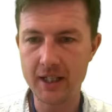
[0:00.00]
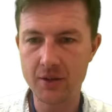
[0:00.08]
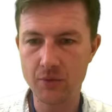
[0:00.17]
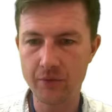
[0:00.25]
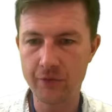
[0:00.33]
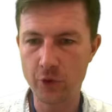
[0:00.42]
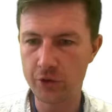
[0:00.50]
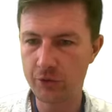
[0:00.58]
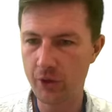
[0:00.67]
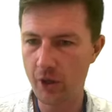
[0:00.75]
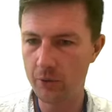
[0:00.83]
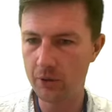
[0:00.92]
first
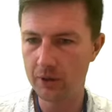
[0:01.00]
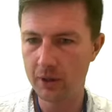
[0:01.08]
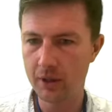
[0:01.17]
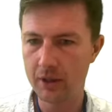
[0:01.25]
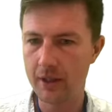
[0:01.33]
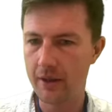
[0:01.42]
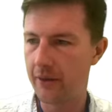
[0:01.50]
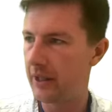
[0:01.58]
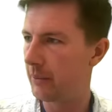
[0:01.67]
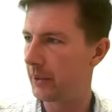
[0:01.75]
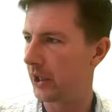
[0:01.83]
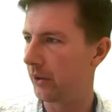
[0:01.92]
row.
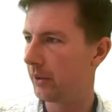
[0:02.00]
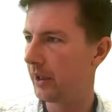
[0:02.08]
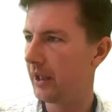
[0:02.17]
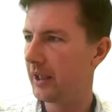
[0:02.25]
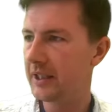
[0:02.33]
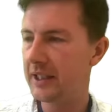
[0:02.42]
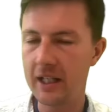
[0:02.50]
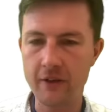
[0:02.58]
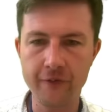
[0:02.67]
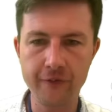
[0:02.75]
There we go. Get